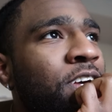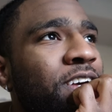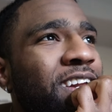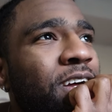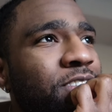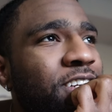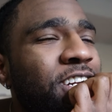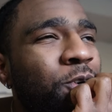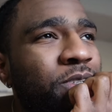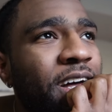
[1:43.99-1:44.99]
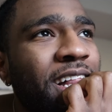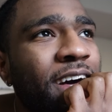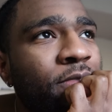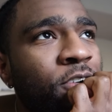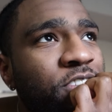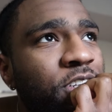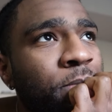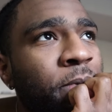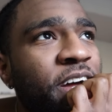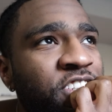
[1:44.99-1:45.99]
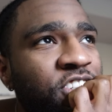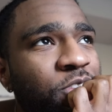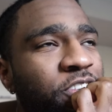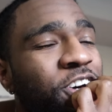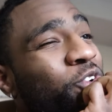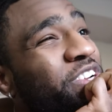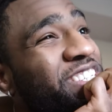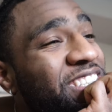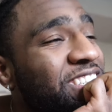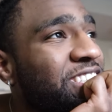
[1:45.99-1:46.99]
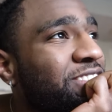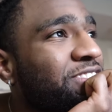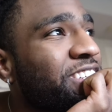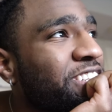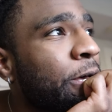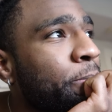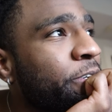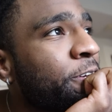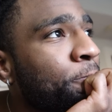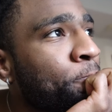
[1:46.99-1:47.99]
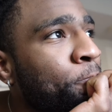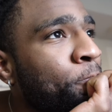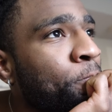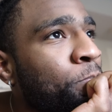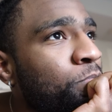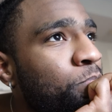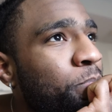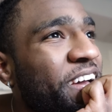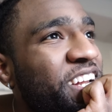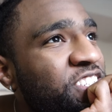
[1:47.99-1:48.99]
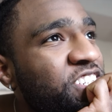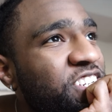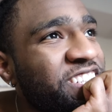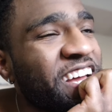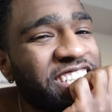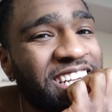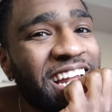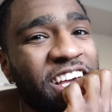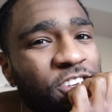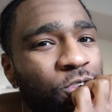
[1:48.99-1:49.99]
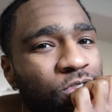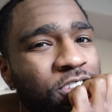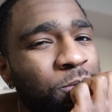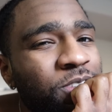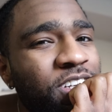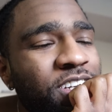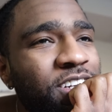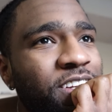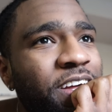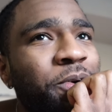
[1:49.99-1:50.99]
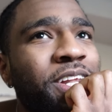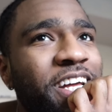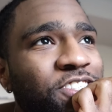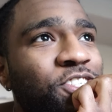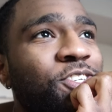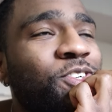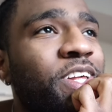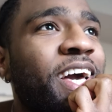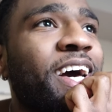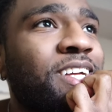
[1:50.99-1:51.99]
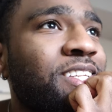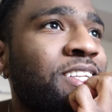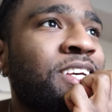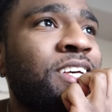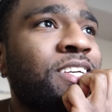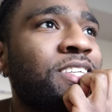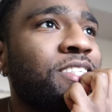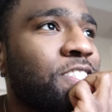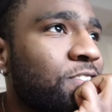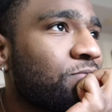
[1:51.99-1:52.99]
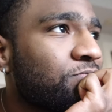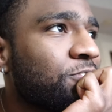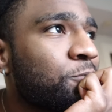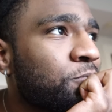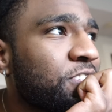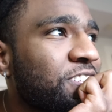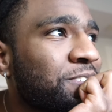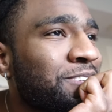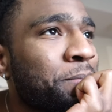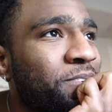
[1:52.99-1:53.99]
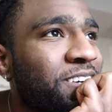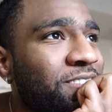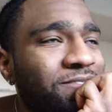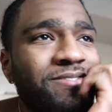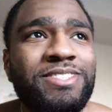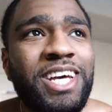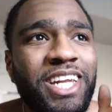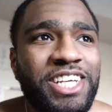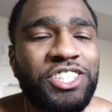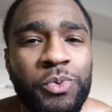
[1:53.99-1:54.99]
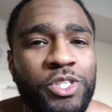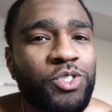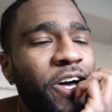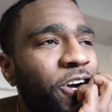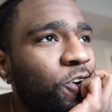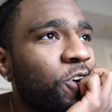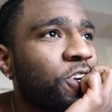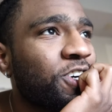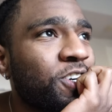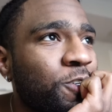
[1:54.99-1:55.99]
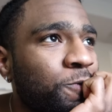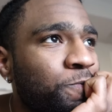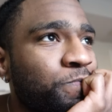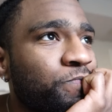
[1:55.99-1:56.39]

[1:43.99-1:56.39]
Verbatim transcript: And I, I know it's like a lot of folks say, be paying attention for no reason and stuff like that, but paying attention because they actually like you. You know what I'm saying? They, they relate to you. They got, you know what I'm saying, some type of connection to what you got going on.